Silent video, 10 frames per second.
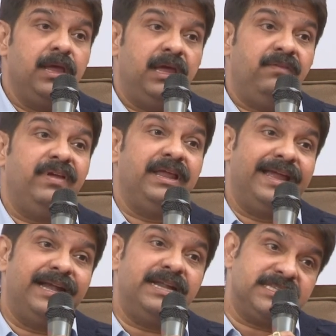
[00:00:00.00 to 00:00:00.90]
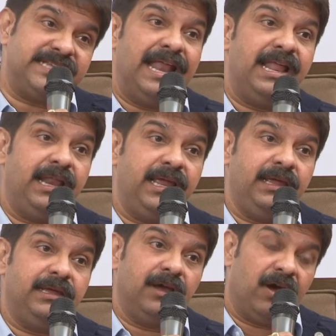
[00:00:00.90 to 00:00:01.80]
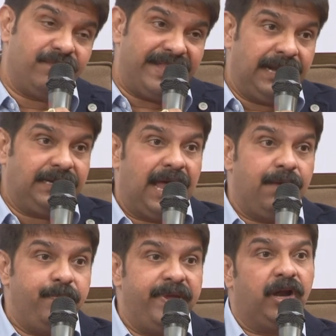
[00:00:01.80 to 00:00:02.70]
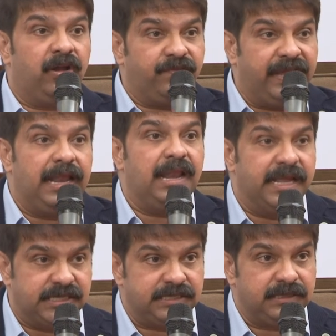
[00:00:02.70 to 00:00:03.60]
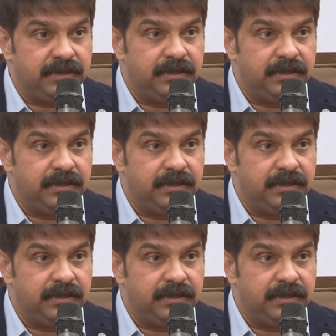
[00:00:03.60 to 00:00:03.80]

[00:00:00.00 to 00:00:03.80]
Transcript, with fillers: he will get the salary of that time period of the illness.